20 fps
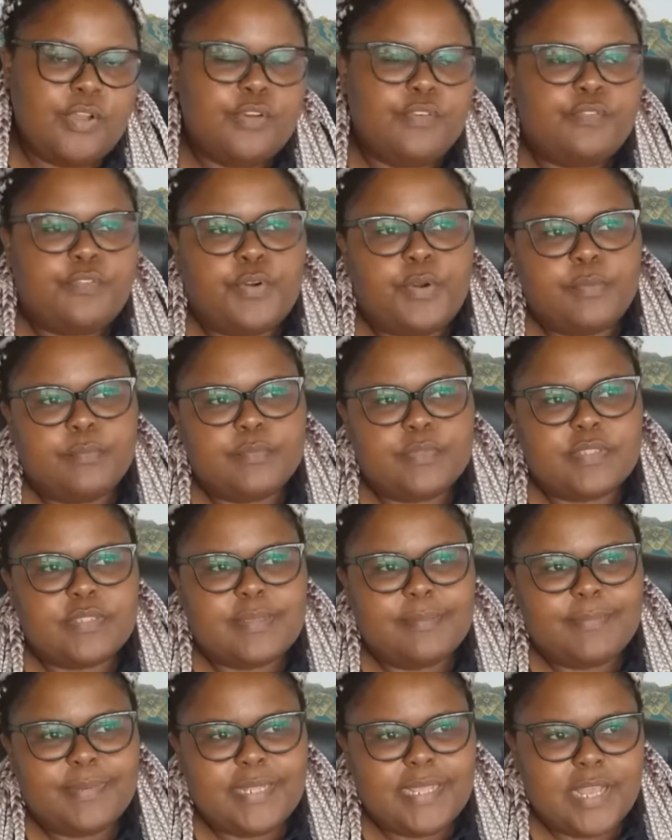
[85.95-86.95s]
from
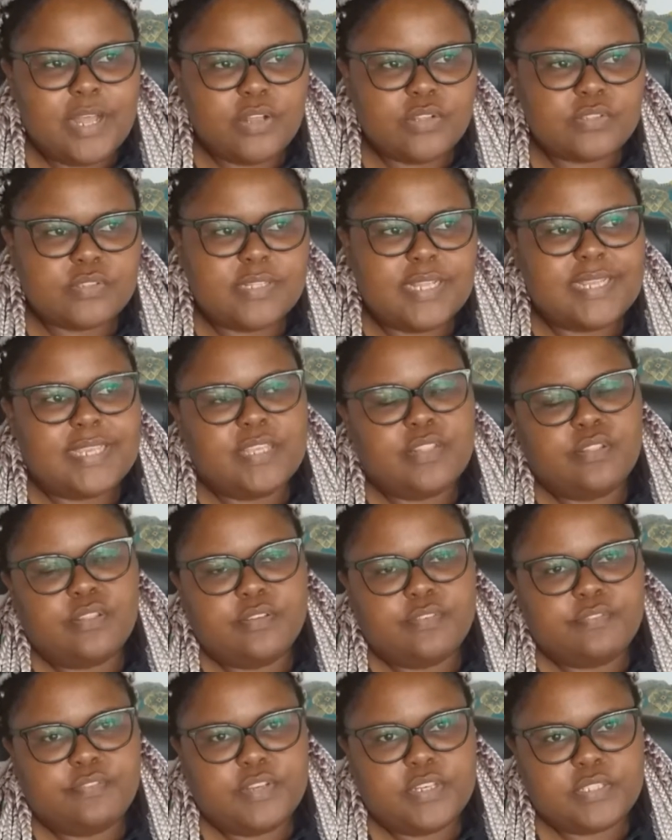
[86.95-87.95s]
somebody else, like in
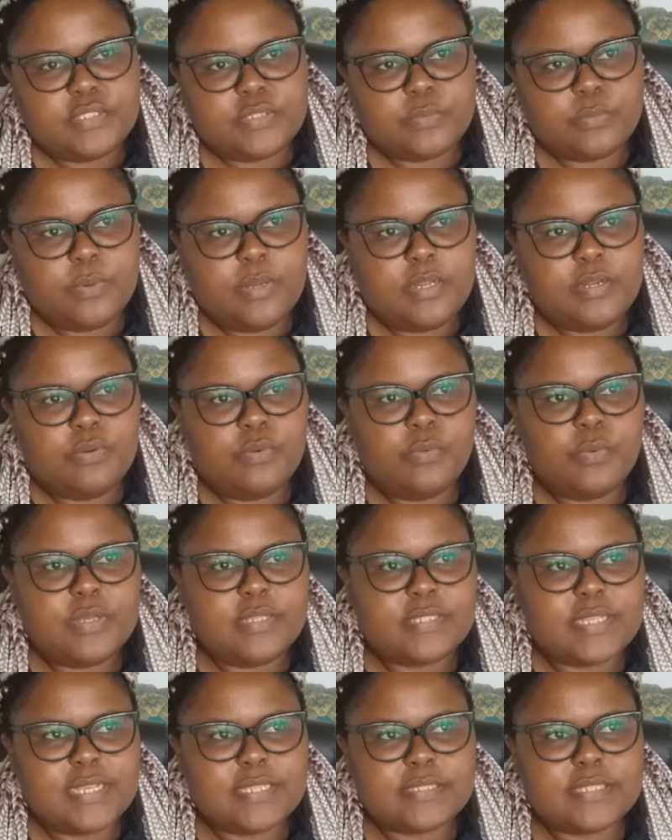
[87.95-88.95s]
the first one, who
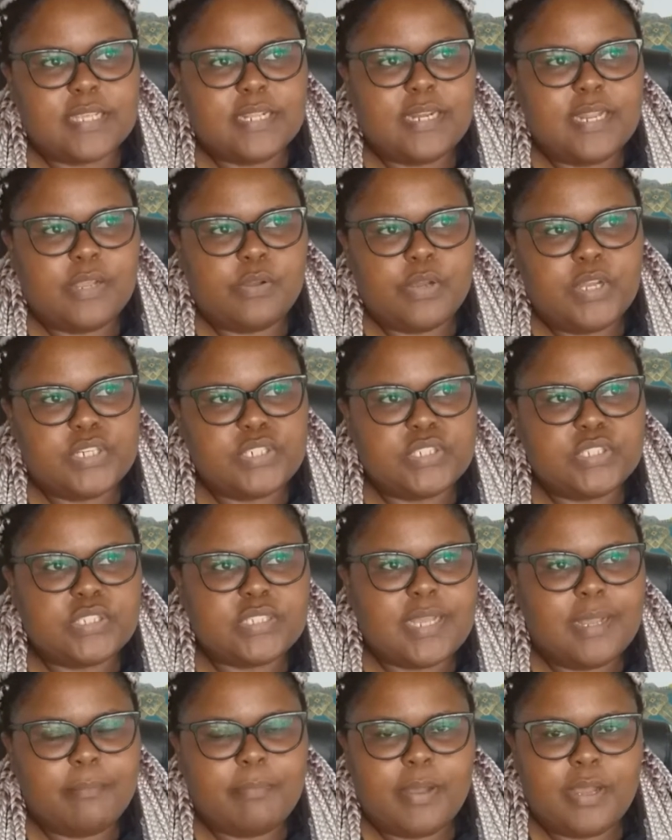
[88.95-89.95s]
was asking like
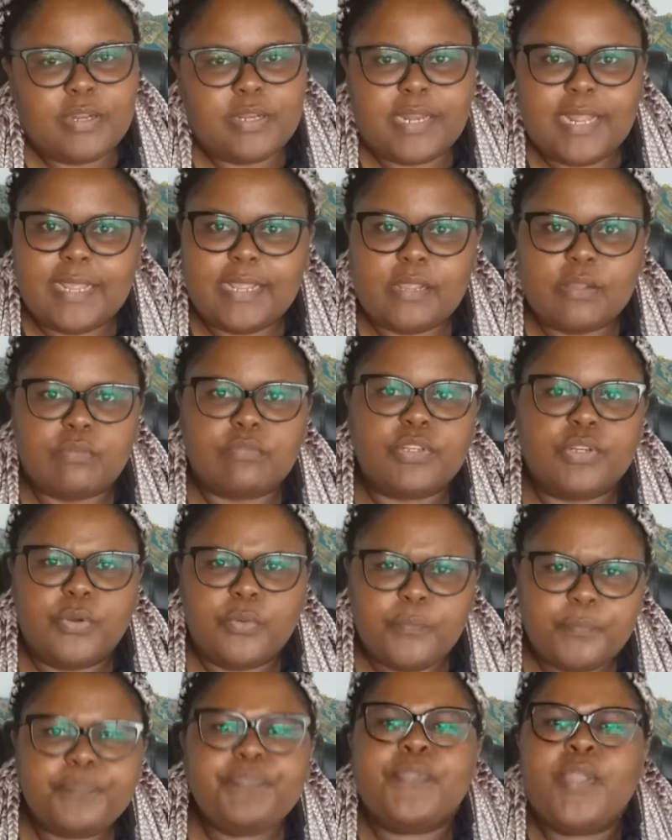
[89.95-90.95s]
questions about like
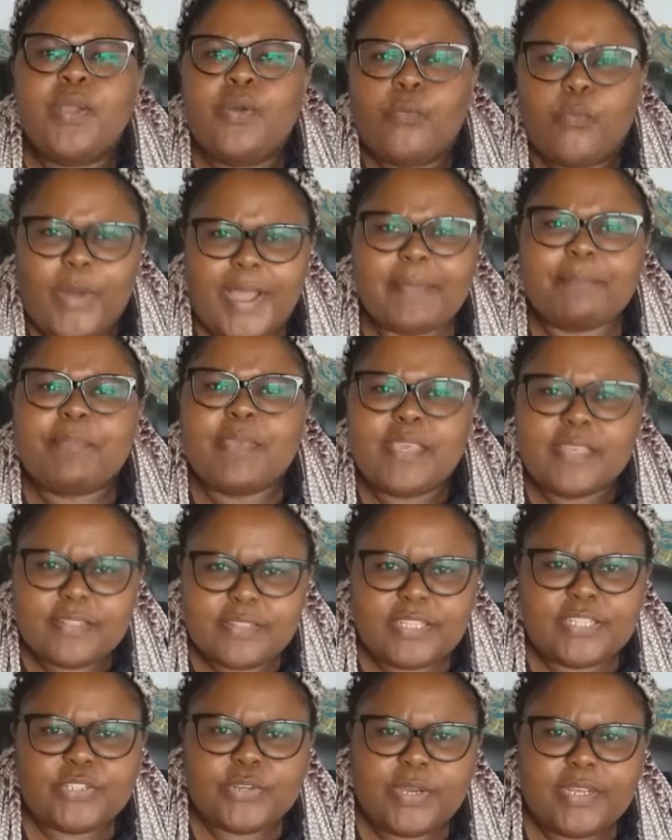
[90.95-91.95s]
wiping
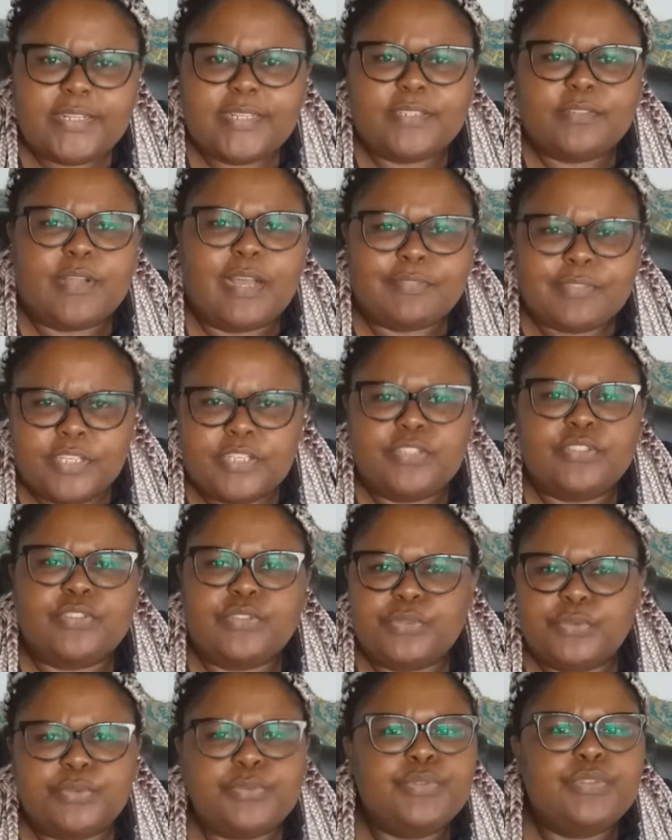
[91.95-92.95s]
in the toilet after
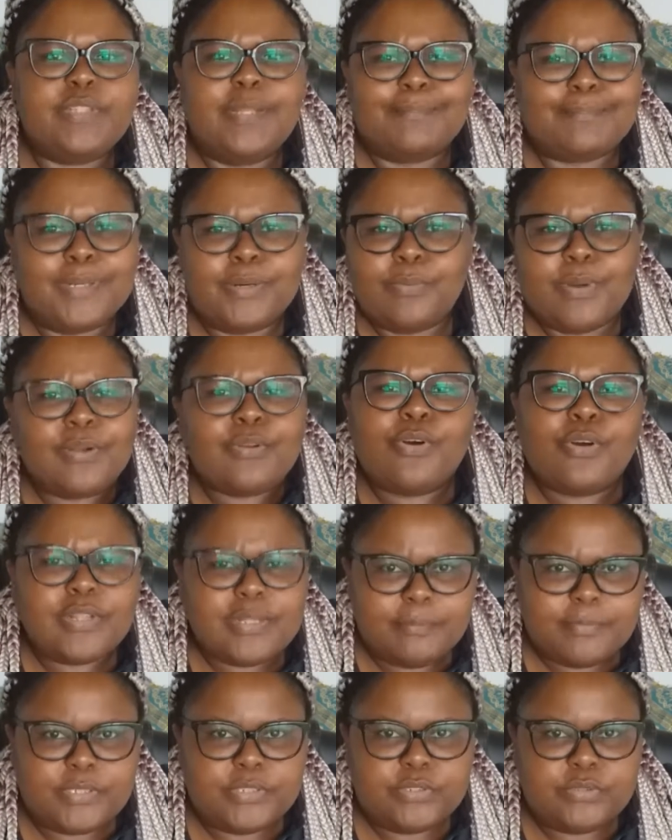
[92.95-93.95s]
you do number one or
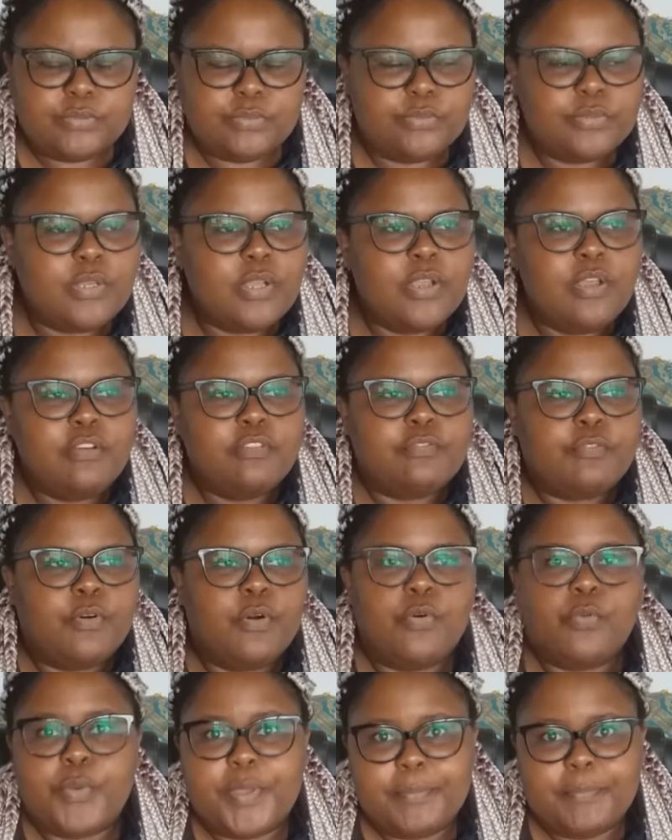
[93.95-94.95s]
number two,
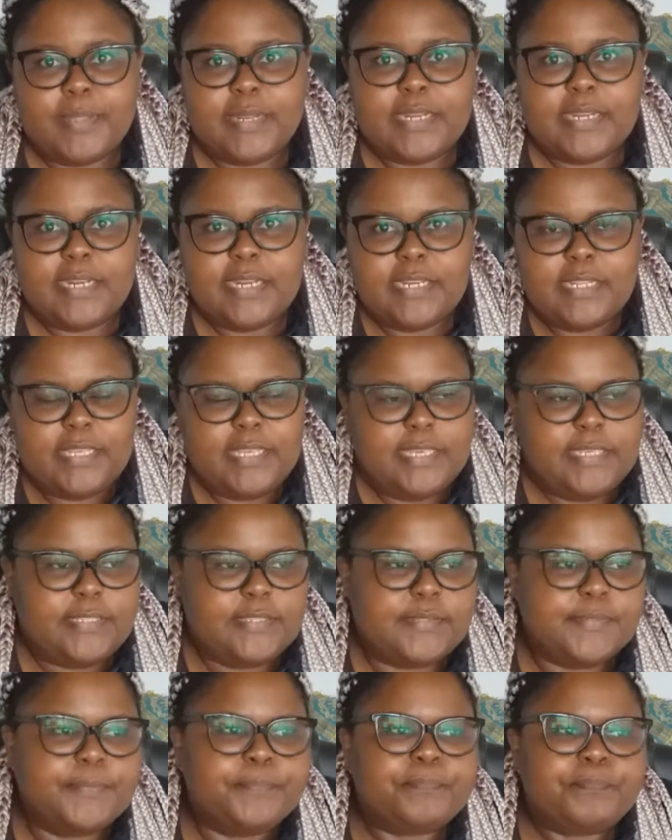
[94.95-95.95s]
for women in any
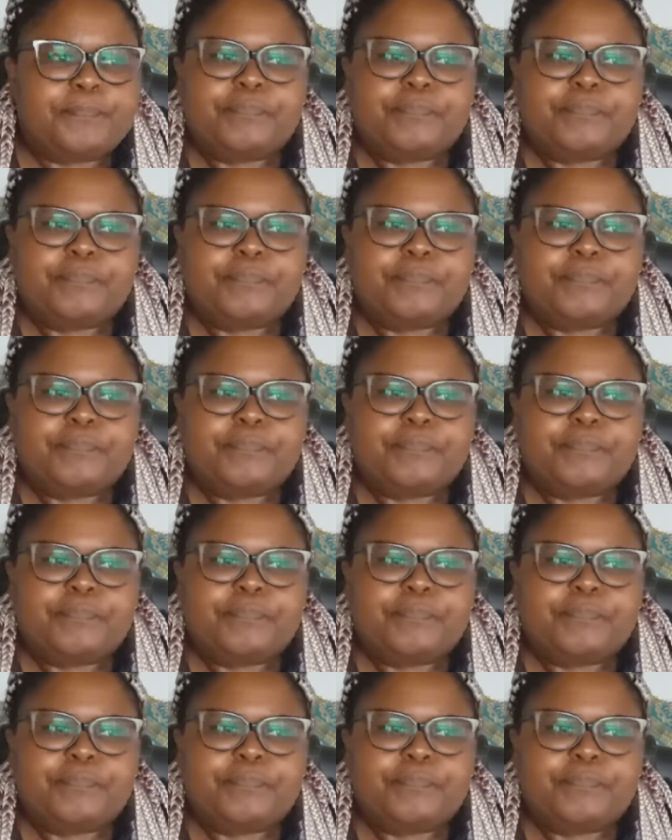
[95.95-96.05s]
case.